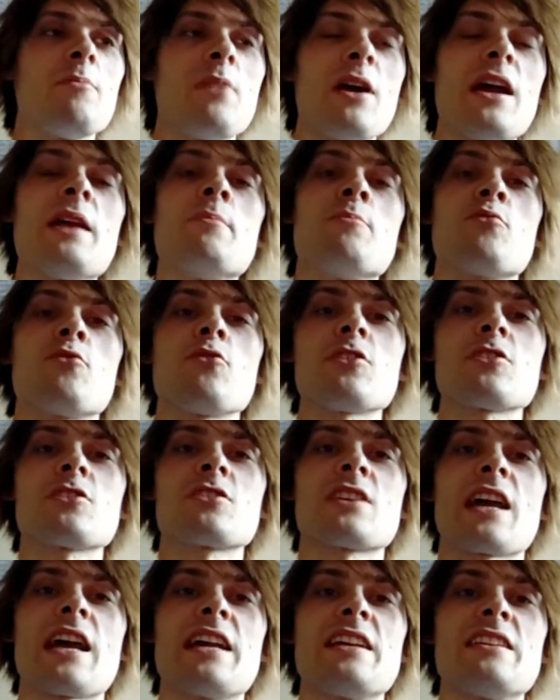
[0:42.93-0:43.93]
But in Brook's
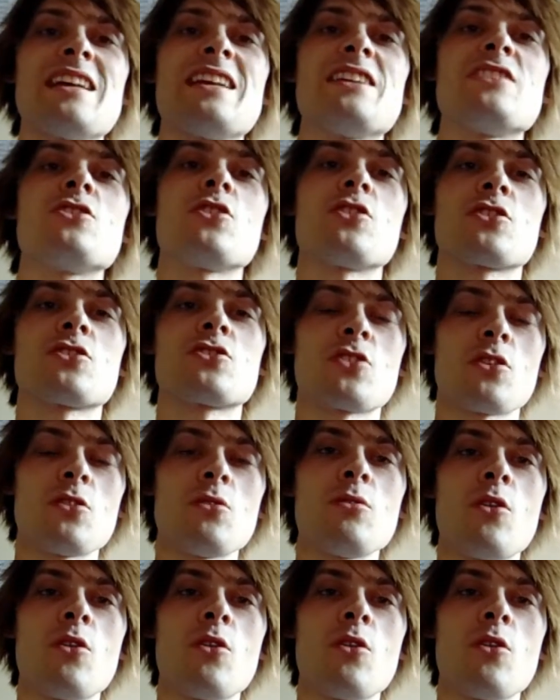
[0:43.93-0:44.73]
case, he took so